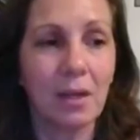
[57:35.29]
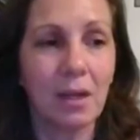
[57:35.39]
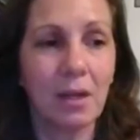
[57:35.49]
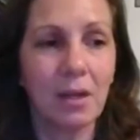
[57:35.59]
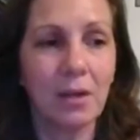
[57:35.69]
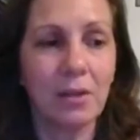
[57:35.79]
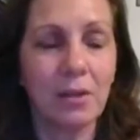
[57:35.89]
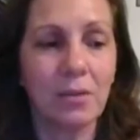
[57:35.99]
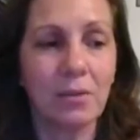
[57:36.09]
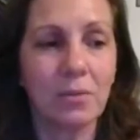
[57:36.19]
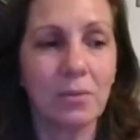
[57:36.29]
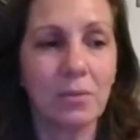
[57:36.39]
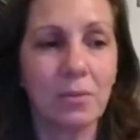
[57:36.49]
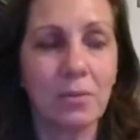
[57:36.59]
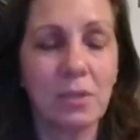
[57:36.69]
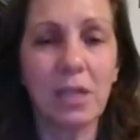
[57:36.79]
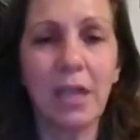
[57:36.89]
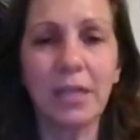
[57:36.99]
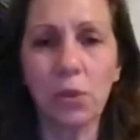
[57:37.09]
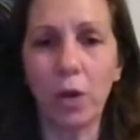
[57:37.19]
uh,
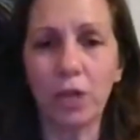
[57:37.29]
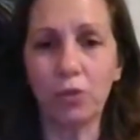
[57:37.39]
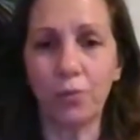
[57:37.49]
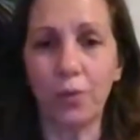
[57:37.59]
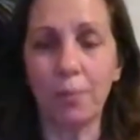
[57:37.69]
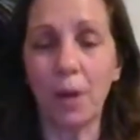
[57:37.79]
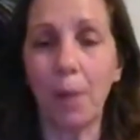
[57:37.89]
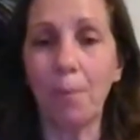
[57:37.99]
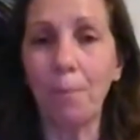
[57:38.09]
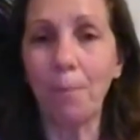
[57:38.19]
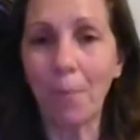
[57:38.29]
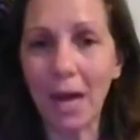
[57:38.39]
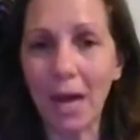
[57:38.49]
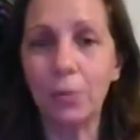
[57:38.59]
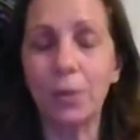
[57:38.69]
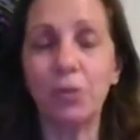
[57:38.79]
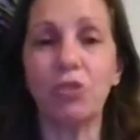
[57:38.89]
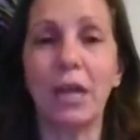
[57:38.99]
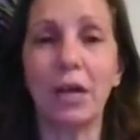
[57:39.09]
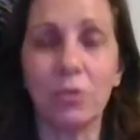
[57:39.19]
Sasquatch, from my
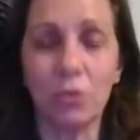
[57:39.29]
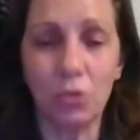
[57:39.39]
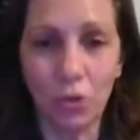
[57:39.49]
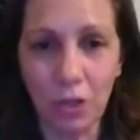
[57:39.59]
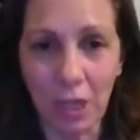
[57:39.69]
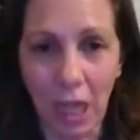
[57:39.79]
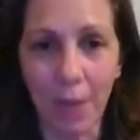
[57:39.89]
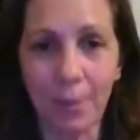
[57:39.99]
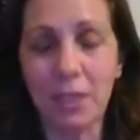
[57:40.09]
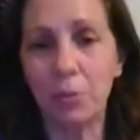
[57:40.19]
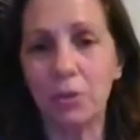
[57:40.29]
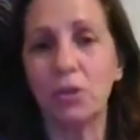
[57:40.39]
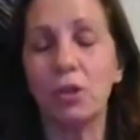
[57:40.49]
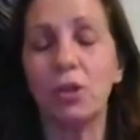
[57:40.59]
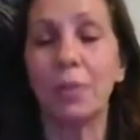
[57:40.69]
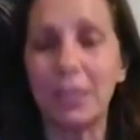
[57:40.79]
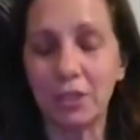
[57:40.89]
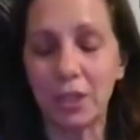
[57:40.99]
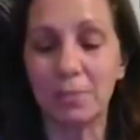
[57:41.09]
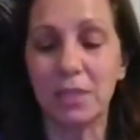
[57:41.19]
reaching out to them as opposed to the many
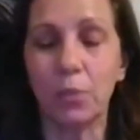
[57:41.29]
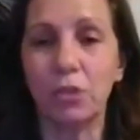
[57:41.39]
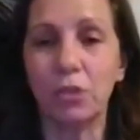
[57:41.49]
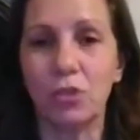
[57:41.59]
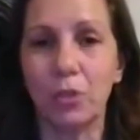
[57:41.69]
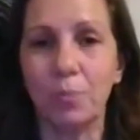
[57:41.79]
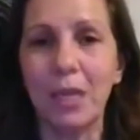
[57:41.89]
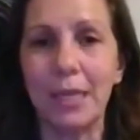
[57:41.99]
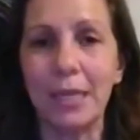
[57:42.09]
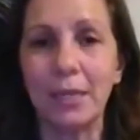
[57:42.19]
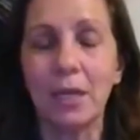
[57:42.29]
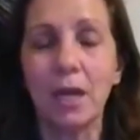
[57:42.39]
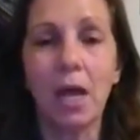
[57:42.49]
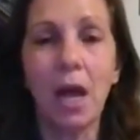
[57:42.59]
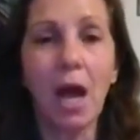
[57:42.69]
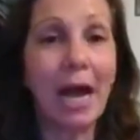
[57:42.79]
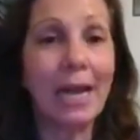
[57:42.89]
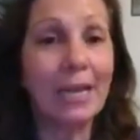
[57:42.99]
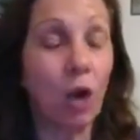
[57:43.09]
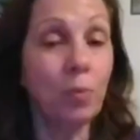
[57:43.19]
times they reached to me,
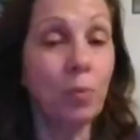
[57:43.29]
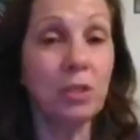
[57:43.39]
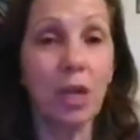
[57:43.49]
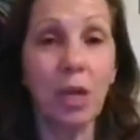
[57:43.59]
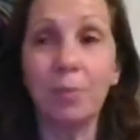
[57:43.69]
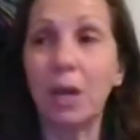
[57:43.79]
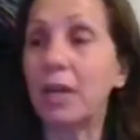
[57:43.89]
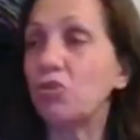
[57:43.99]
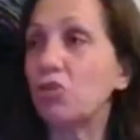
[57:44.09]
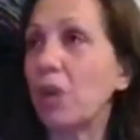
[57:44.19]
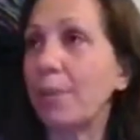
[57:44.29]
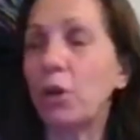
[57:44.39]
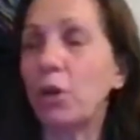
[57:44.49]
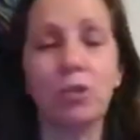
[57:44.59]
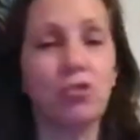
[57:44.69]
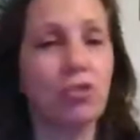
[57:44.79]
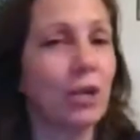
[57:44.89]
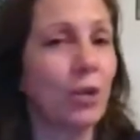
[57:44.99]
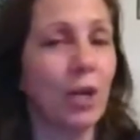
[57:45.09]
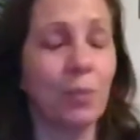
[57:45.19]
I opened up, I shot my crown
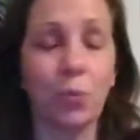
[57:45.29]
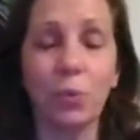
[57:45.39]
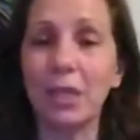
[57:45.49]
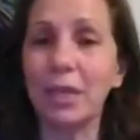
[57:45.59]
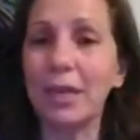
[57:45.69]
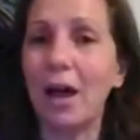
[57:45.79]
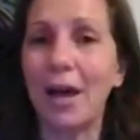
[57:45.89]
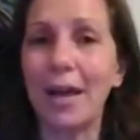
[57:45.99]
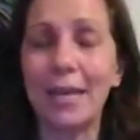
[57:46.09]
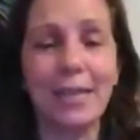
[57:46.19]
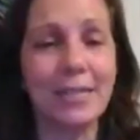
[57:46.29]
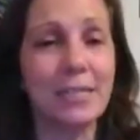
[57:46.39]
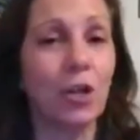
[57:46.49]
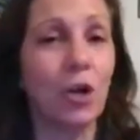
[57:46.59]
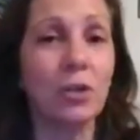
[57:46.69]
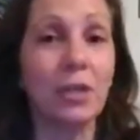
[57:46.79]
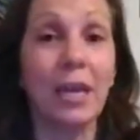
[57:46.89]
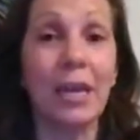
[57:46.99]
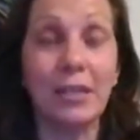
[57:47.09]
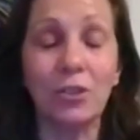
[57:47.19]
chakra up really high, and I said,
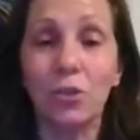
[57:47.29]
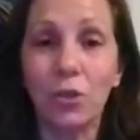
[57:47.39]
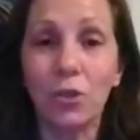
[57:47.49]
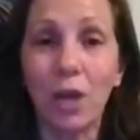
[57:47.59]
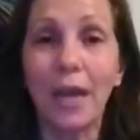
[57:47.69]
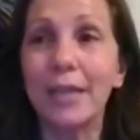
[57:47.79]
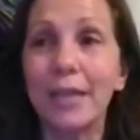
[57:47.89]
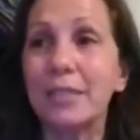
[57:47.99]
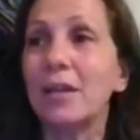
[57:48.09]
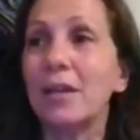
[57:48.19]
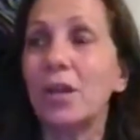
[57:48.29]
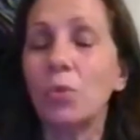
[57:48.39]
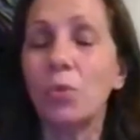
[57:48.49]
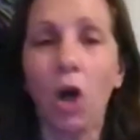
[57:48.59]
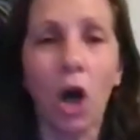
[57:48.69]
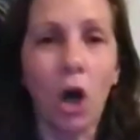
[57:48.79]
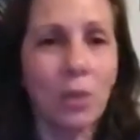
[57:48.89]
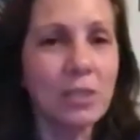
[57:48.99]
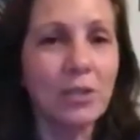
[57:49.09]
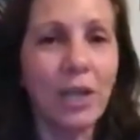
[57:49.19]
okay, you guys will
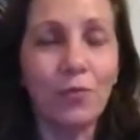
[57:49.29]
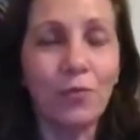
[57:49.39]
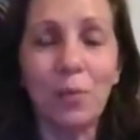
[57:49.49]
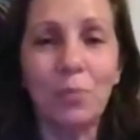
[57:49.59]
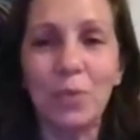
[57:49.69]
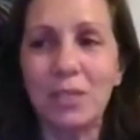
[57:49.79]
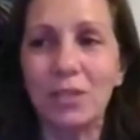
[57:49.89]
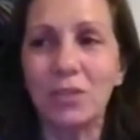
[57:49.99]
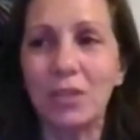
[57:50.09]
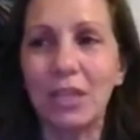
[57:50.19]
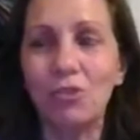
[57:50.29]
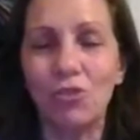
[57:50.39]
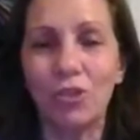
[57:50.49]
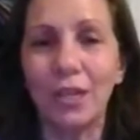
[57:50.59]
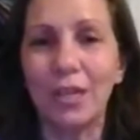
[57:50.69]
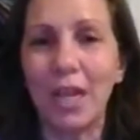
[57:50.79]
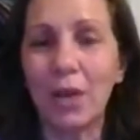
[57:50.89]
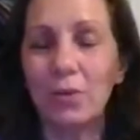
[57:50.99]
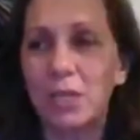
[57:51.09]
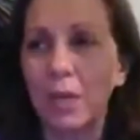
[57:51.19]
always look out for my best intention. I
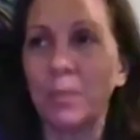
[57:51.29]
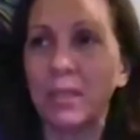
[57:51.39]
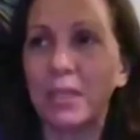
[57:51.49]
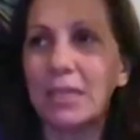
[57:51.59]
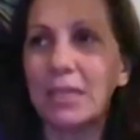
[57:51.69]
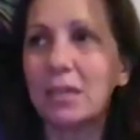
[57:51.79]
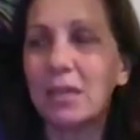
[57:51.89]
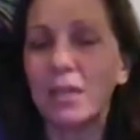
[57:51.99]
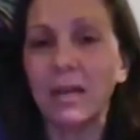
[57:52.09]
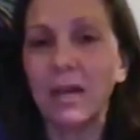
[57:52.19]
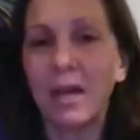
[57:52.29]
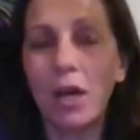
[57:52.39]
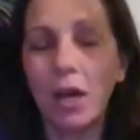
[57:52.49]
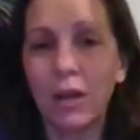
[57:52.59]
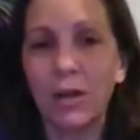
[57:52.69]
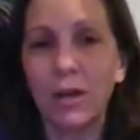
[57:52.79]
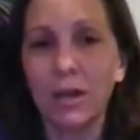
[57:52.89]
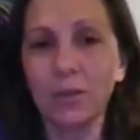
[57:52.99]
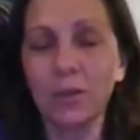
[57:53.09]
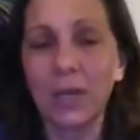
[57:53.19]
was up in the uh,
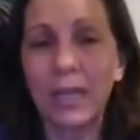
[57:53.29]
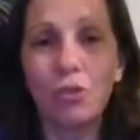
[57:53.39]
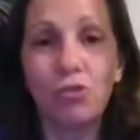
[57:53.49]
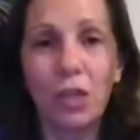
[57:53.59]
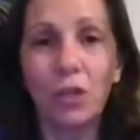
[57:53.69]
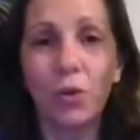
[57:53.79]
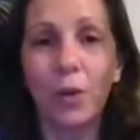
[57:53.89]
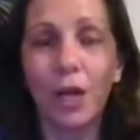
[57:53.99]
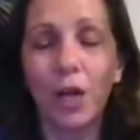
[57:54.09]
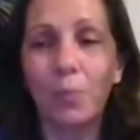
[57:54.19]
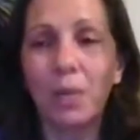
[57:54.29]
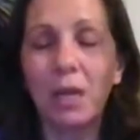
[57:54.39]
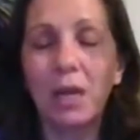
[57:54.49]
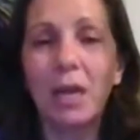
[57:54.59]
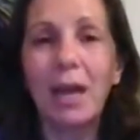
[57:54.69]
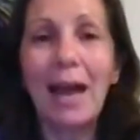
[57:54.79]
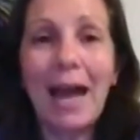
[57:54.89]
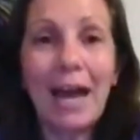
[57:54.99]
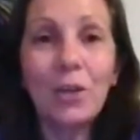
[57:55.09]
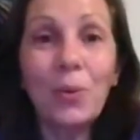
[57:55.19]
angelic realm.
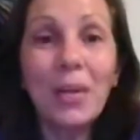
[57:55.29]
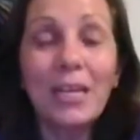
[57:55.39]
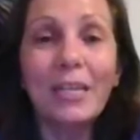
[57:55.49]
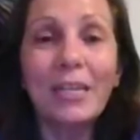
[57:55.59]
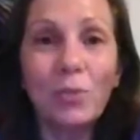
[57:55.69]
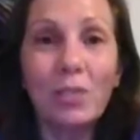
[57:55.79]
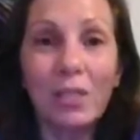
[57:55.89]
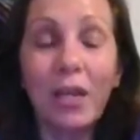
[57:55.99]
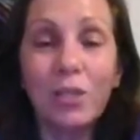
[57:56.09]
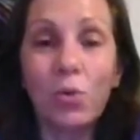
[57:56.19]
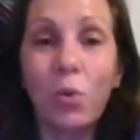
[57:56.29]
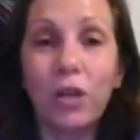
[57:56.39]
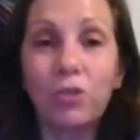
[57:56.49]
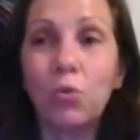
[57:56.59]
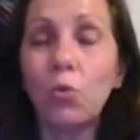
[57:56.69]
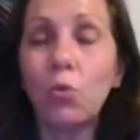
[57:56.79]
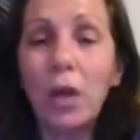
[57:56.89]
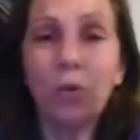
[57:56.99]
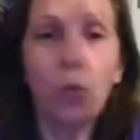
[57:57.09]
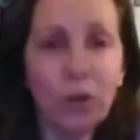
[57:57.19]
How do I connect with Sasquatch?
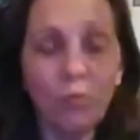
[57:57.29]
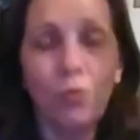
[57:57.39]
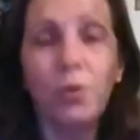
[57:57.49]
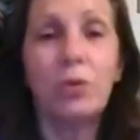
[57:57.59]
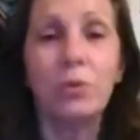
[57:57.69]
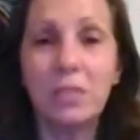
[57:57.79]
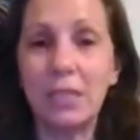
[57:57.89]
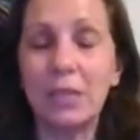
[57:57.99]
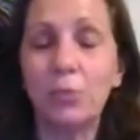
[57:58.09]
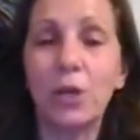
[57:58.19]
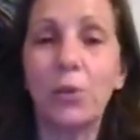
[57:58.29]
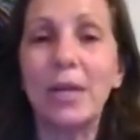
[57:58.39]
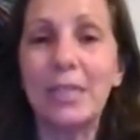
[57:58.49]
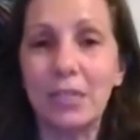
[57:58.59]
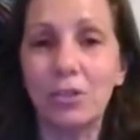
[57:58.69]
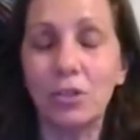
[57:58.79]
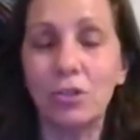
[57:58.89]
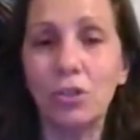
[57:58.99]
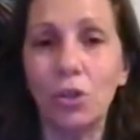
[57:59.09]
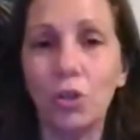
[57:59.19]
What, what frequency? What do I need to
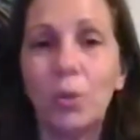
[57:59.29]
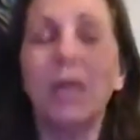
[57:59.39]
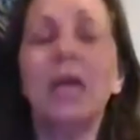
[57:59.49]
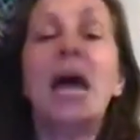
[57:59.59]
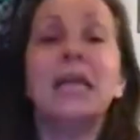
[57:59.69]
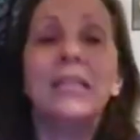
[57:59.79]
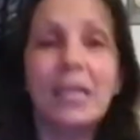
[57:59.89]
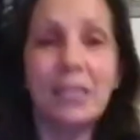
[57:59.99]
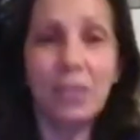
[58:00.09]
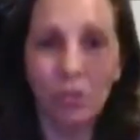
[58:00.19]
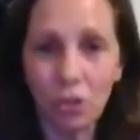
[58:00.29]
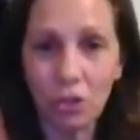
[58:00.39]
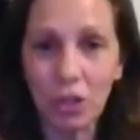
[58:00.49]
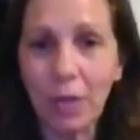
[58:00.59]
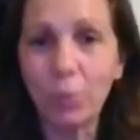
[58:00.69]
do? And then they